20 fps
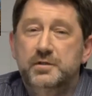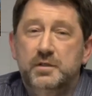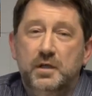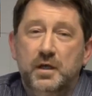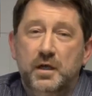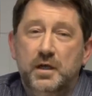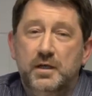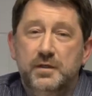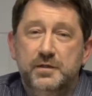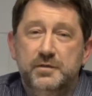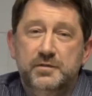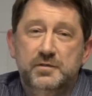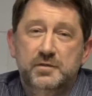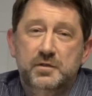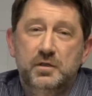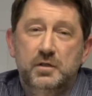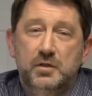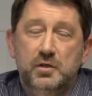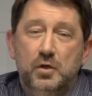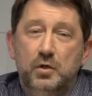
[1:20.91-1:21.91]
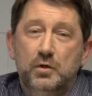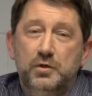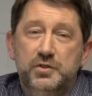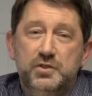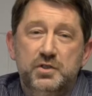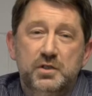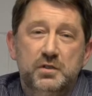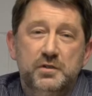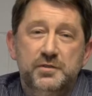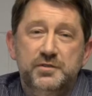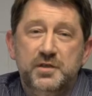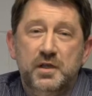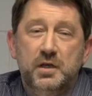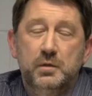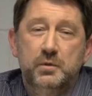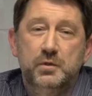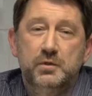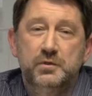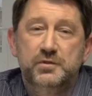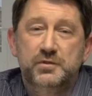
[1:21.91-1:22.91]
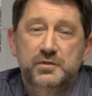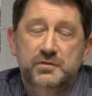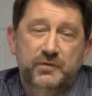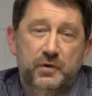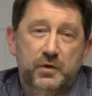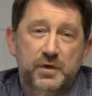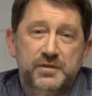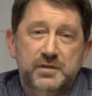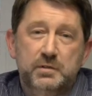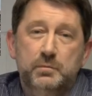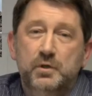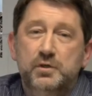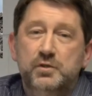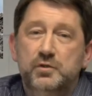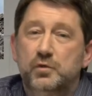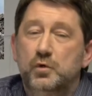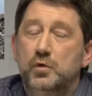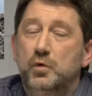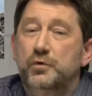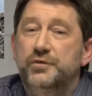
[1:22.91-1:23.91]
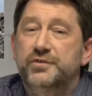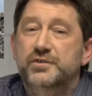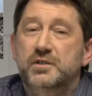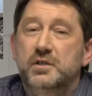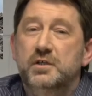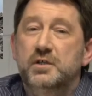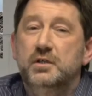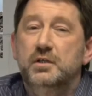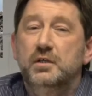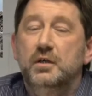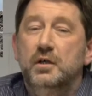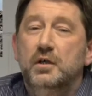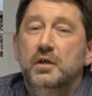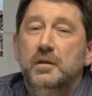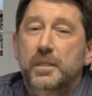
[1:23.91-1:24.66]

It has ecology and sediments very similar to the North Sea,